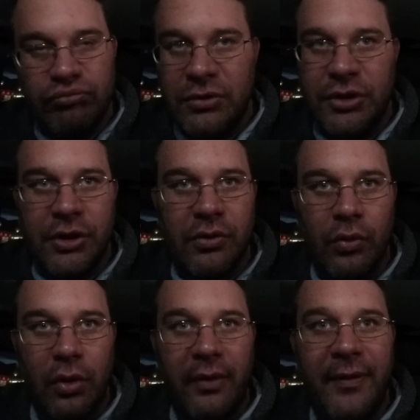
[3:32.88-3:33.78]
It's just a
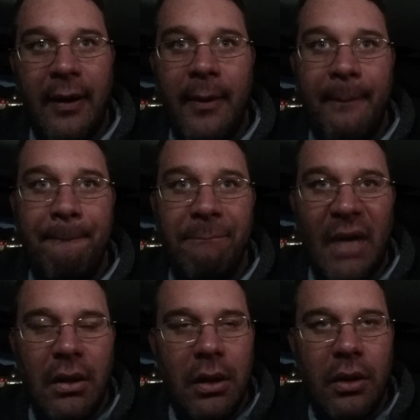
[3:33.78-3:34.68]
rule of thumb.
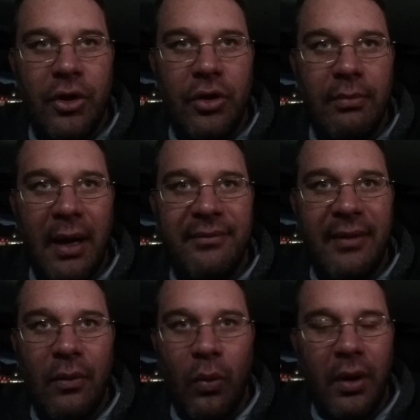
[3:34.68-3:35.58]
You might
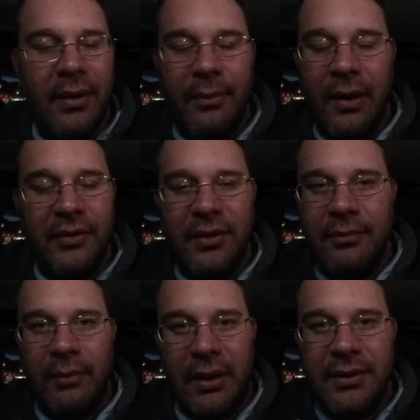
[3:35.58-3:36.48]
find one that
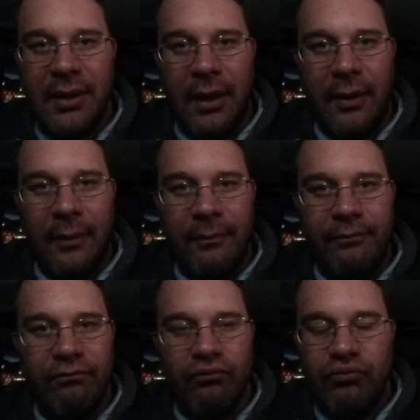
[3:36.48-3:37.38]
doesn't, but
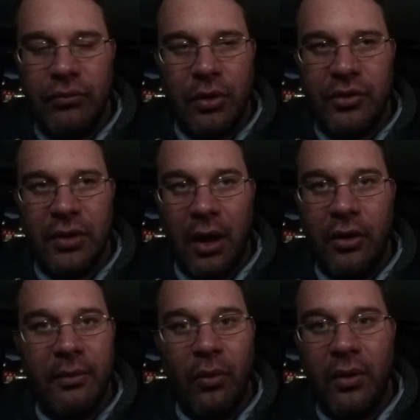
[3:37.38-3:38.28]
there's
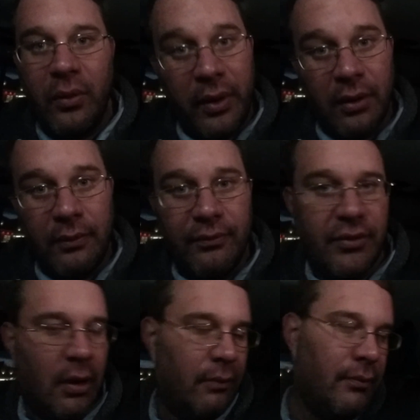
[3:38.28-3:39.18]
100 more that will.
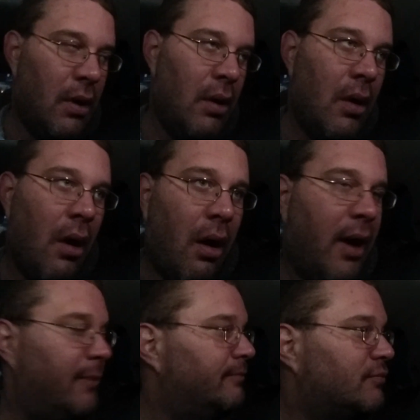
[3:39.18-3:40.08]
So
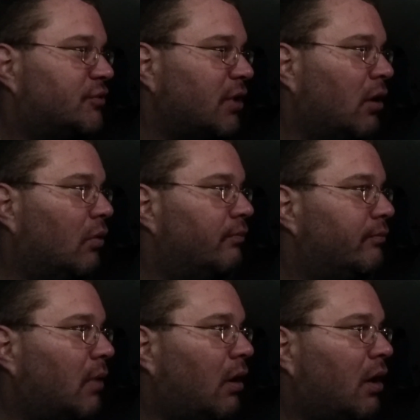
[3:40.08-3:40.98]
alright, so
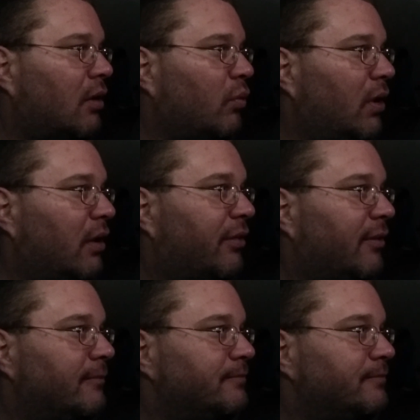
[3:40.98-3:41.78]
on with